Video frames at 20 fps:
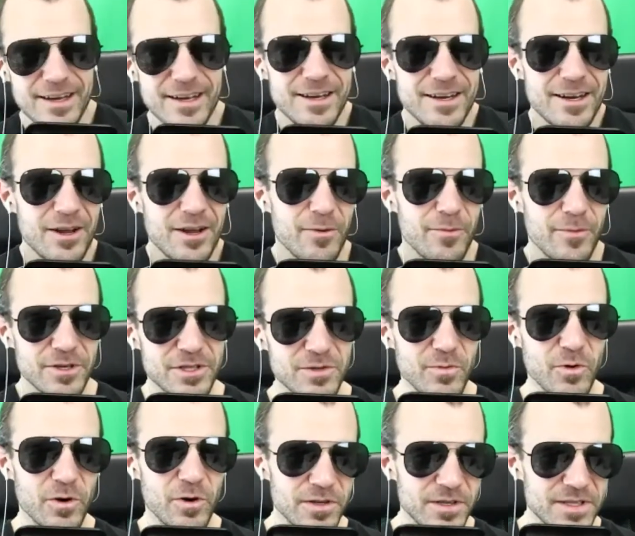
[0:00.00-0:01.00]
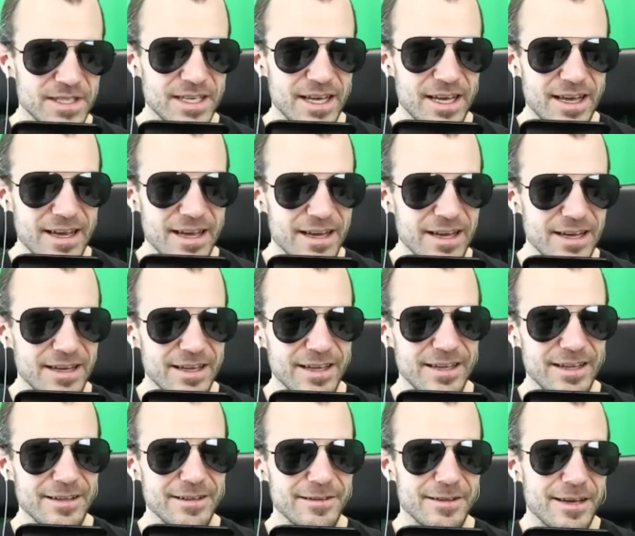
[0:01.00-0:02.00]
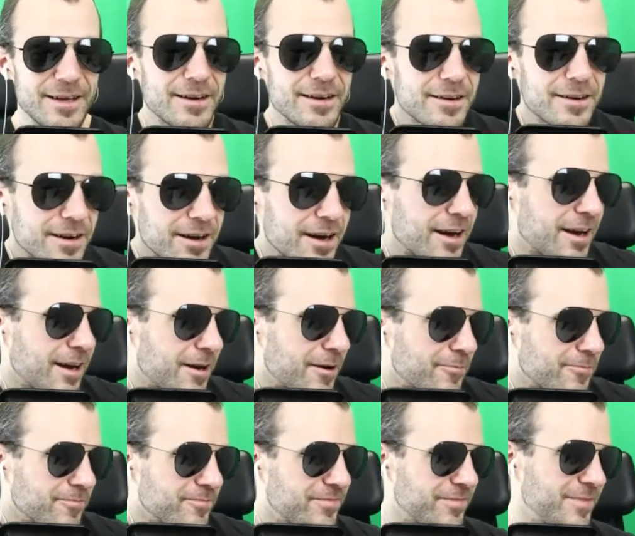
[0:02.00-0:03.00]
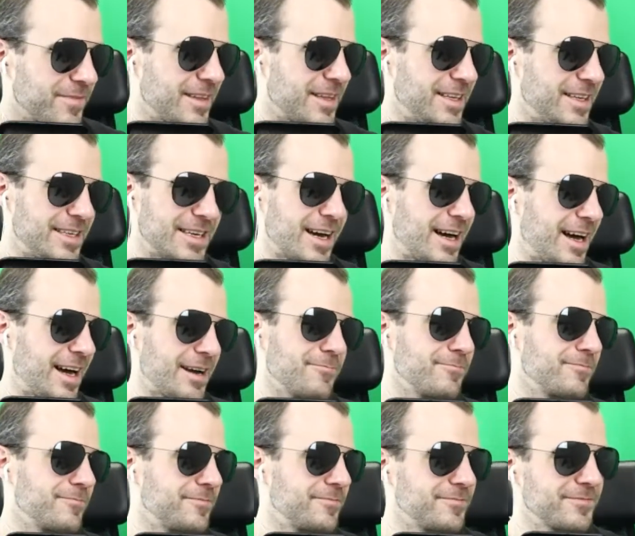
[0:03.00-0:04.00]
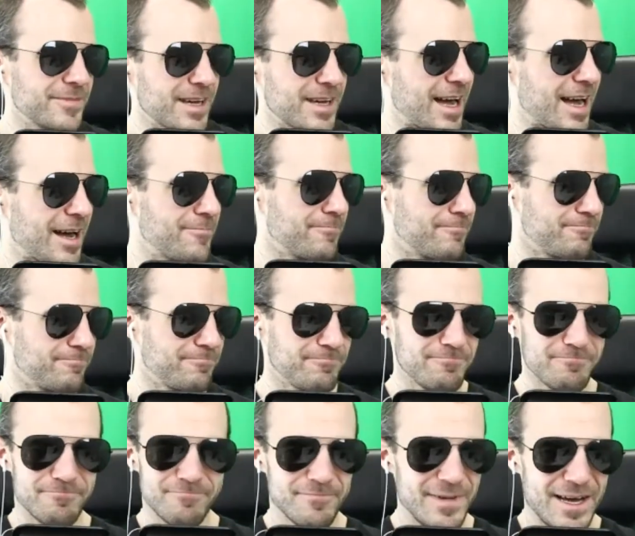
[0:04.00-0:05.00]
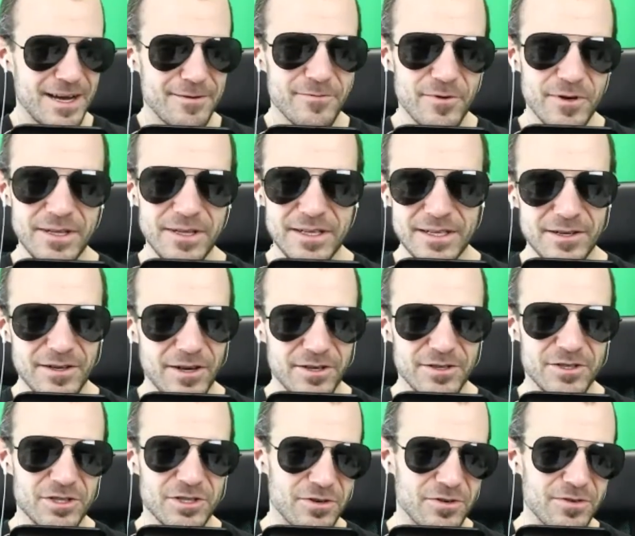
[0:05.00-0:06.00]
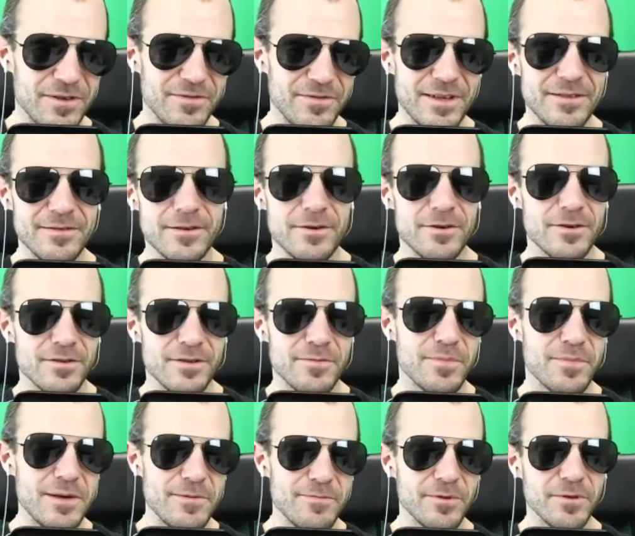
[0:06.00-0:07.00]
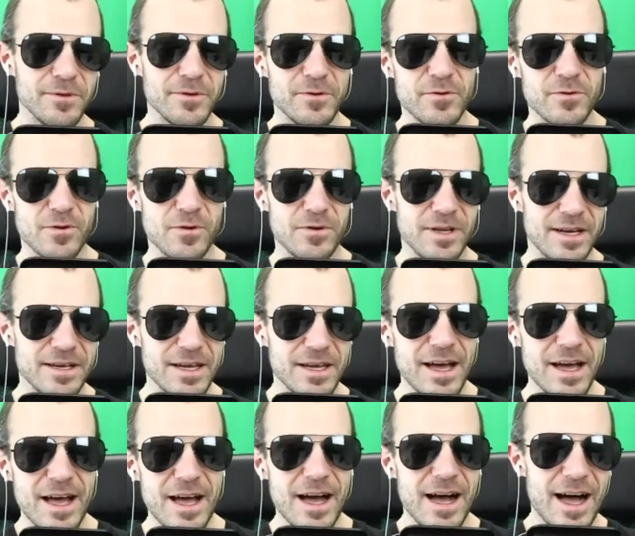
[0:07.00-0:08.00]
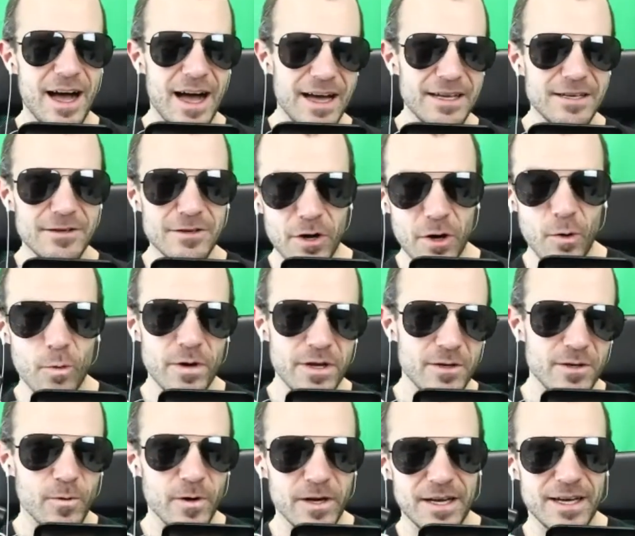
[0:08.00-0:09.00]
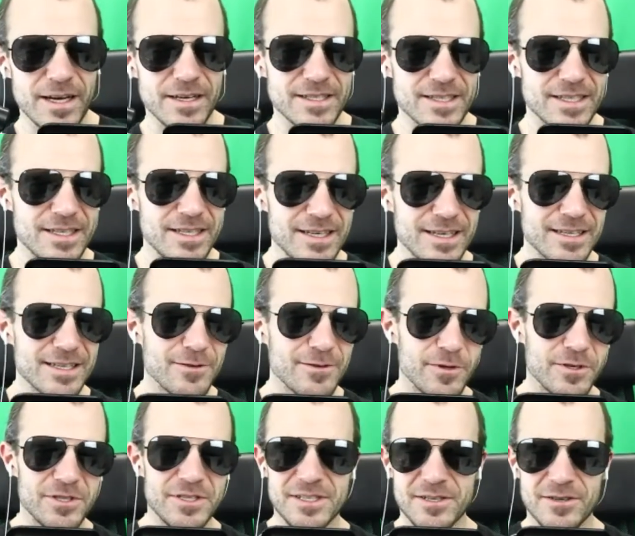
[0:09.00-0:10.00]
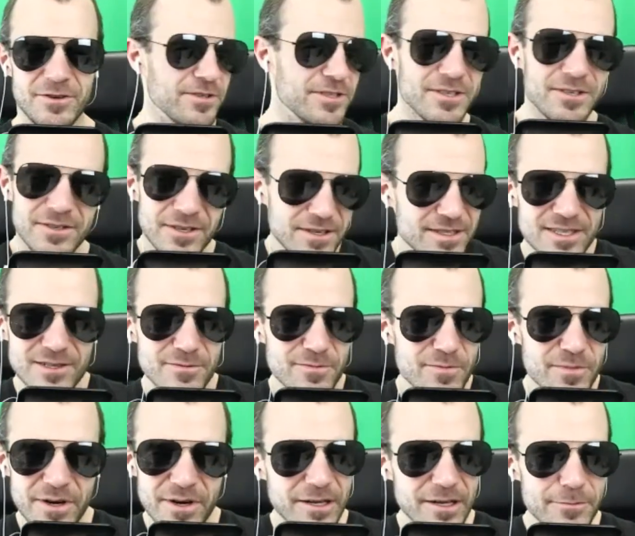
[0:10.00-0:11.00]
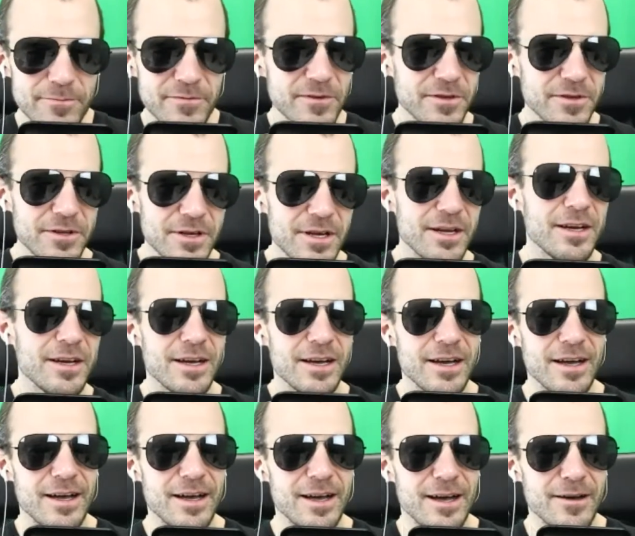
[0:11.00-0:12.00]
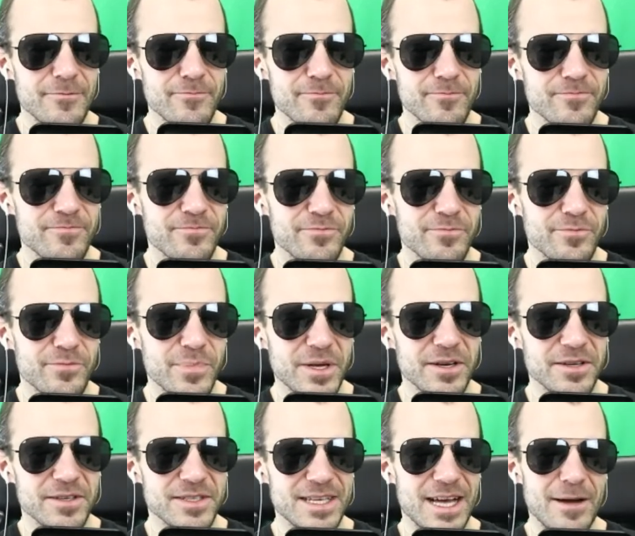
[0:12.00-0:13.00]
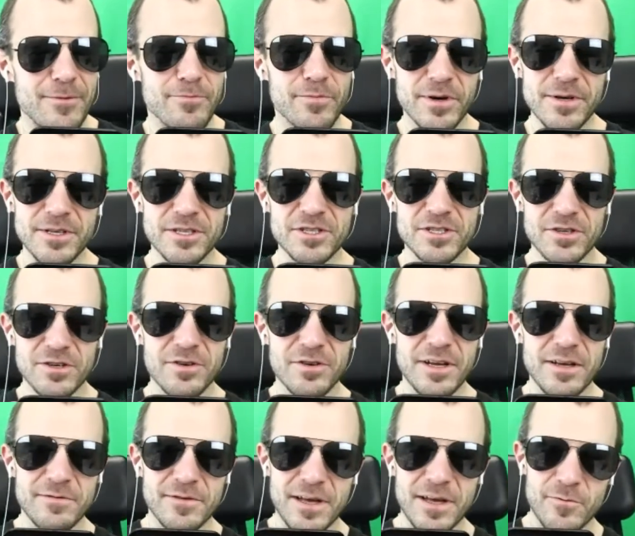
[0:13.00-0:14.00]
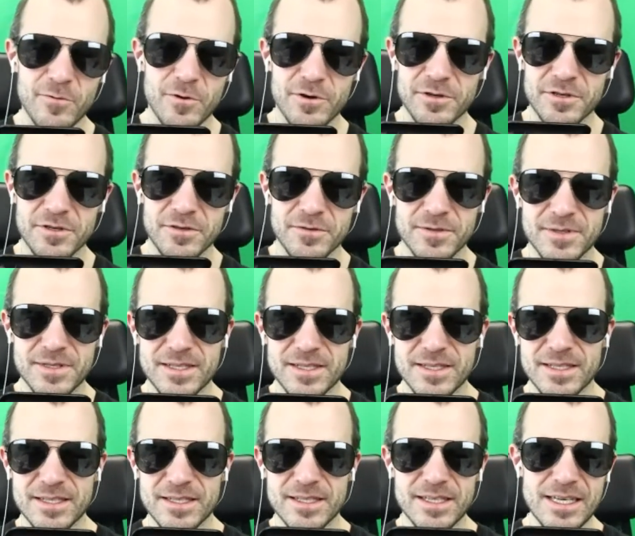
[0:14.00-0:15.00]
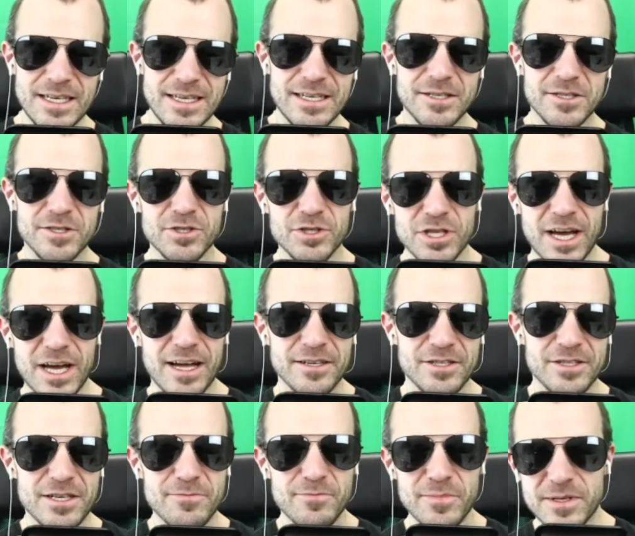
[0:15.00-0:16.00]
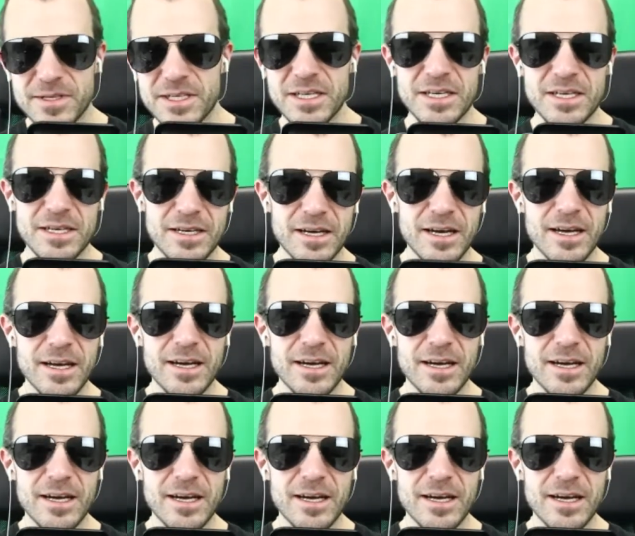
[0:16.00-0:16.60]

not much more to say there. Yeah, I'm I'm really not sure. And then there are the people who are like, I know it when I see it, which is also not super helpful. Um, because I'm pretty sure if they were to see ChatGPT